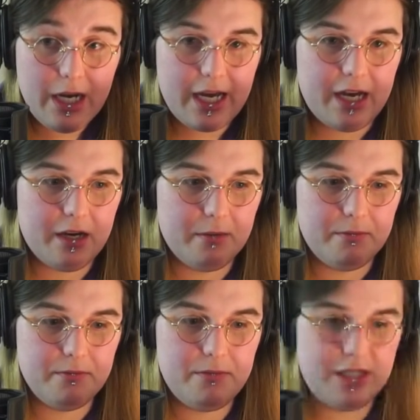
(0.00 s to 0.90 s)

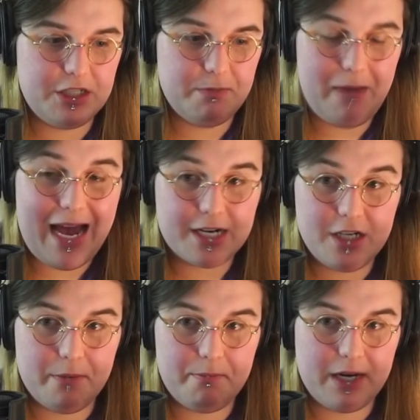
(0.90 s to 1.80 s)
Um, it's backed
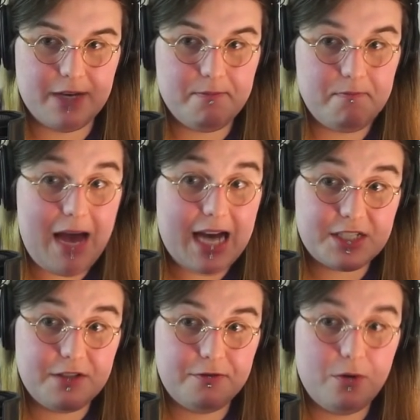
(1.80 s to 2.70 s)
up by
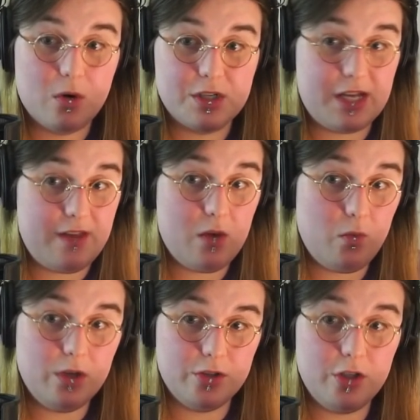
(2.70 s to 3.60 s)
massive force, and they
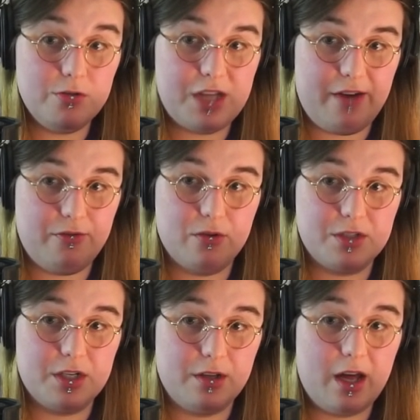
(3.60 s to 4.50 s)
will use that
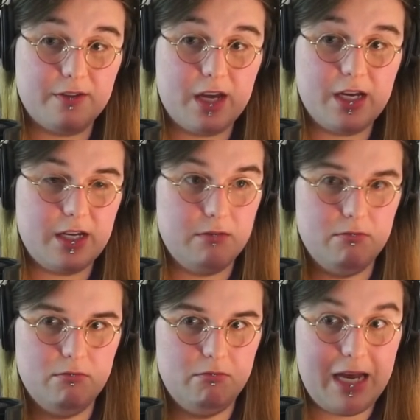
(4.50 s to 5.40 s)
force in a lot of ca- in
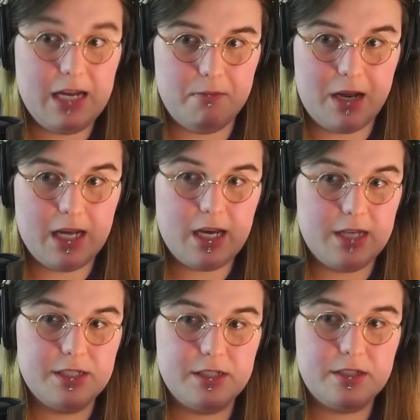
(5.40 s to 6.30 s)
many many
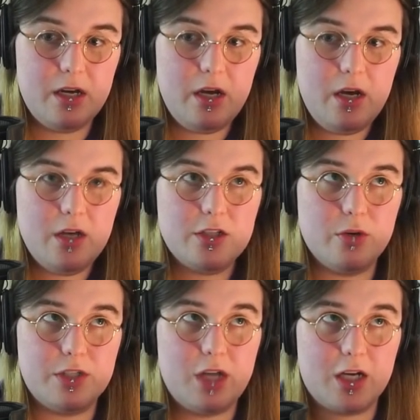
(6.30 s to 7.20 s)
cases. So
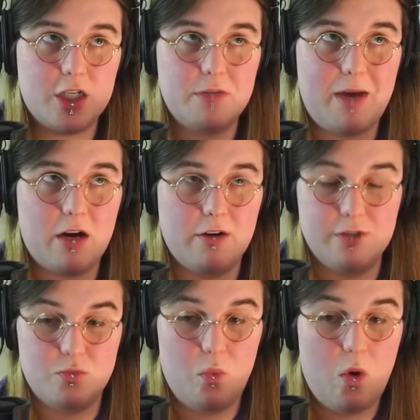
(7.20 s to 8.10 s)
it's not just a matter of
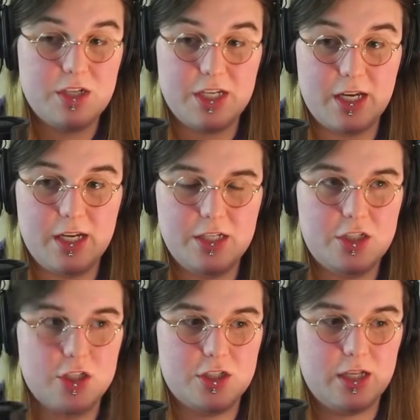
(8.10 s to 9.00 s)
us wanting it. It's
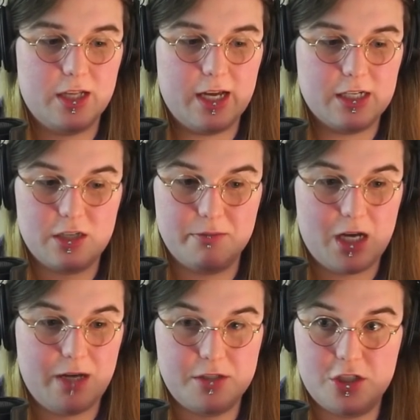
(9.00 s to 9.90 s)
just that like
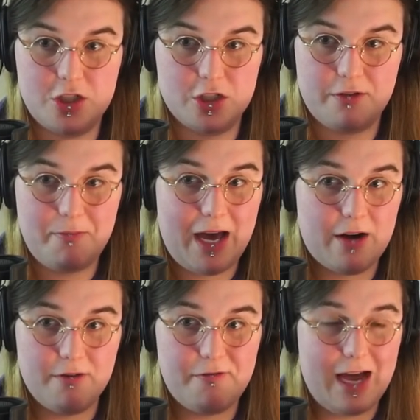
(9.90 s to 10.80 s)
sometimes it's just a
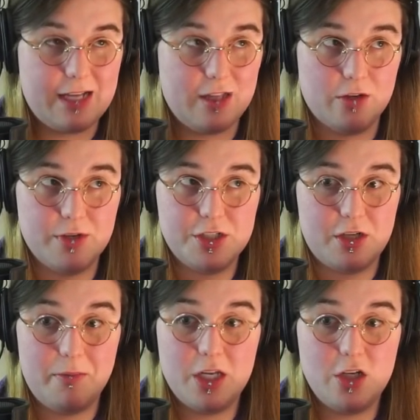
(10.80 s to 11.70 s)
matter of fact that there is
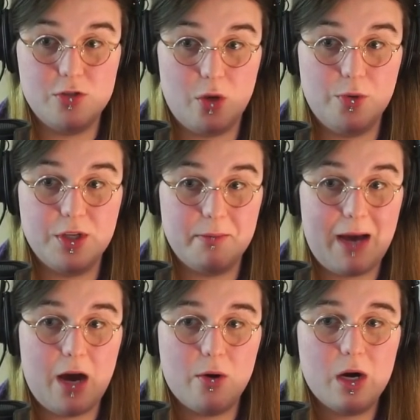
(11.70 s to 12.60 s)
somebody who's holding the
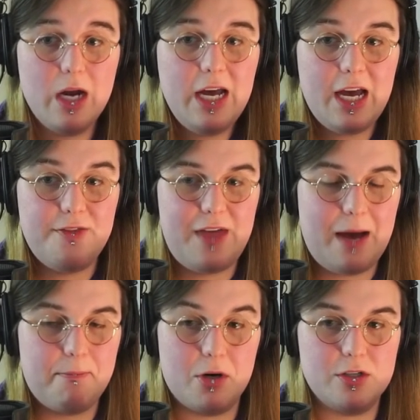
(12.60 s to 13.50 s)
power, and
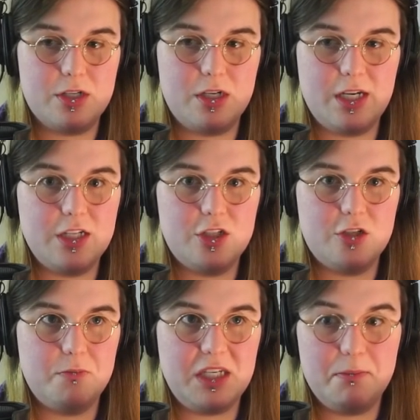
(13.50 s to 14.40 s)
that person needs to
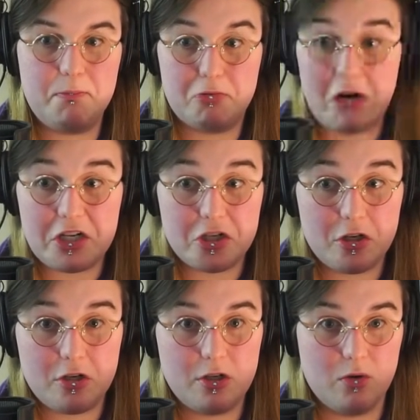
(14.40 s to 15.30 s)
be
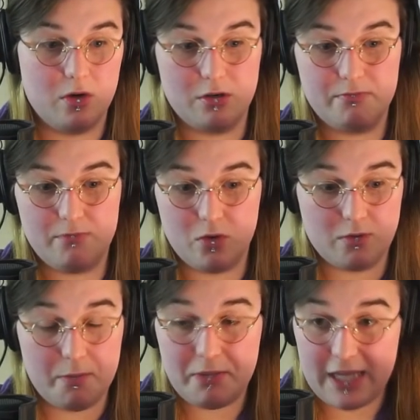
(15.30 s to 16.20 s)
pressured or or
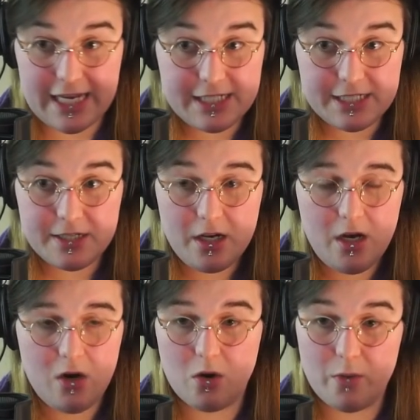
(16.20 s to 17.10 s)
replaced
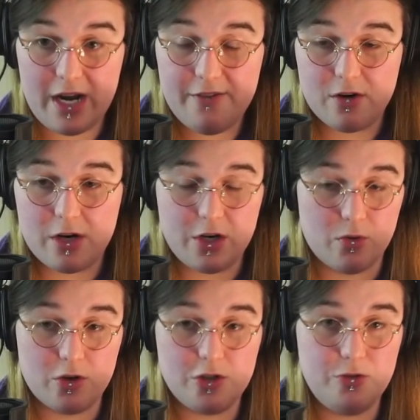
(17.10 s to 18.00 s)
or whatever in
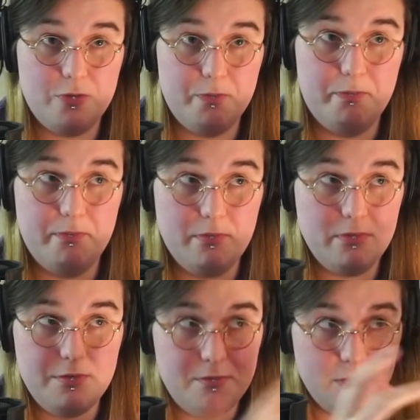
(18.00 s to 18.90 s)
order to
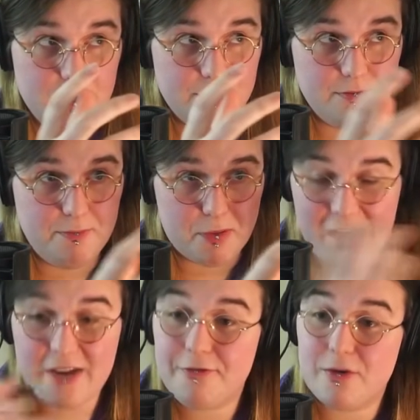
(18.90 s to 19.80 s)

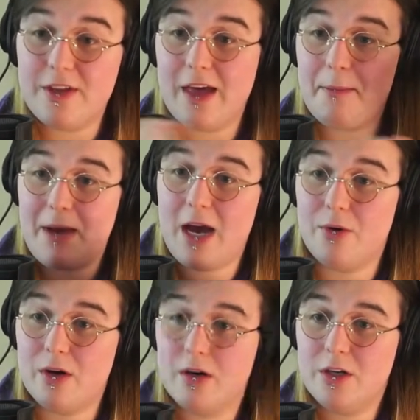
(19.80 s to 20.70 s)
break free that
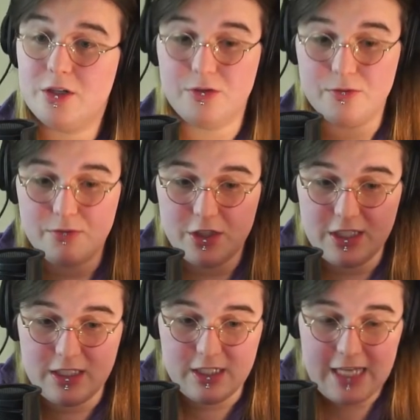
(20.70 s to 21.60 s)
power, to
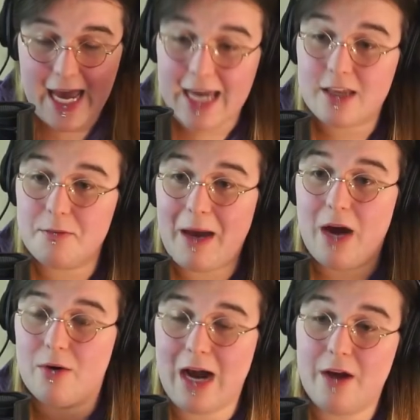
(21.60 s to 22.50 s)
yank the
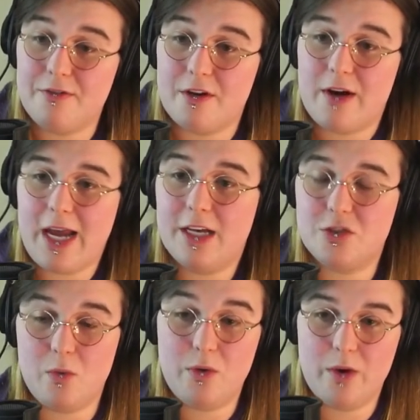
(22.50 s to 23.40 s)
power out of their hands
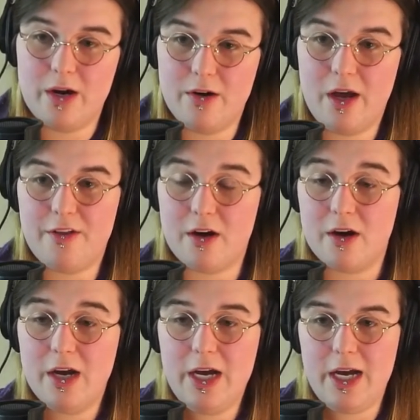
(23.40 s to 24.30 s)
one way or
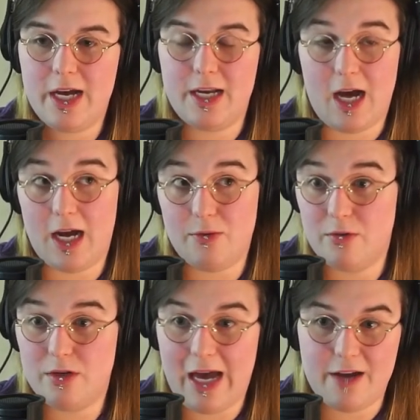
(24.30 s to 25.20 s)
another. And I
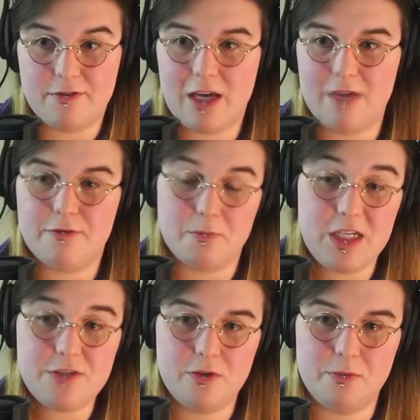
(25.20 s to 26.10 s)
would advocate for
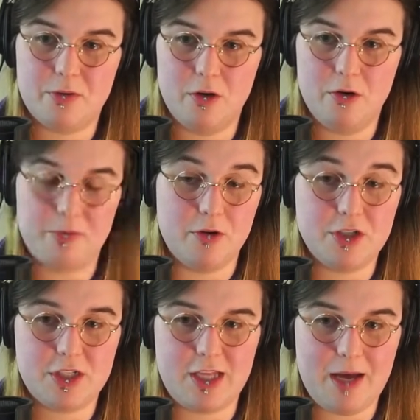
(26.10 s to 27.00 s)
peaceful
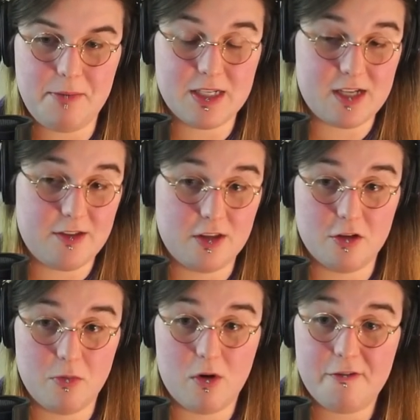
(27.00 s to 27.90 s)
approaches to that because I think they're
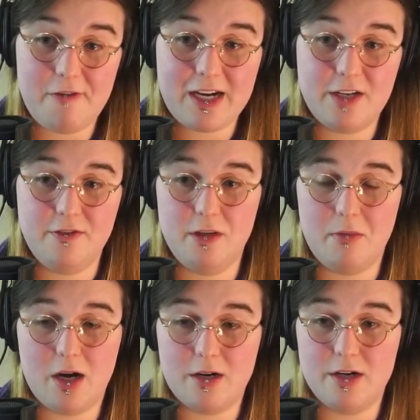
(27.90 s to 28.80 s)
more effective in the
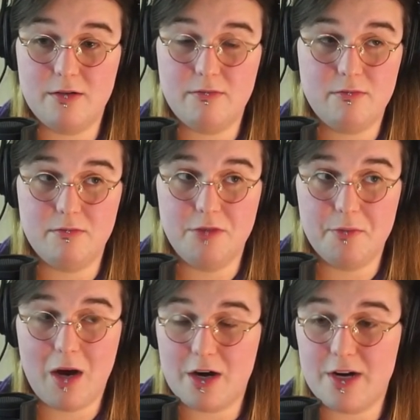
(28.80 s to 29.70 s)
modern the
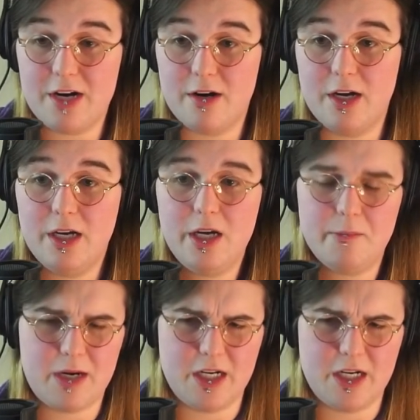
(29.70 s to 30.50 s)
modern era. But I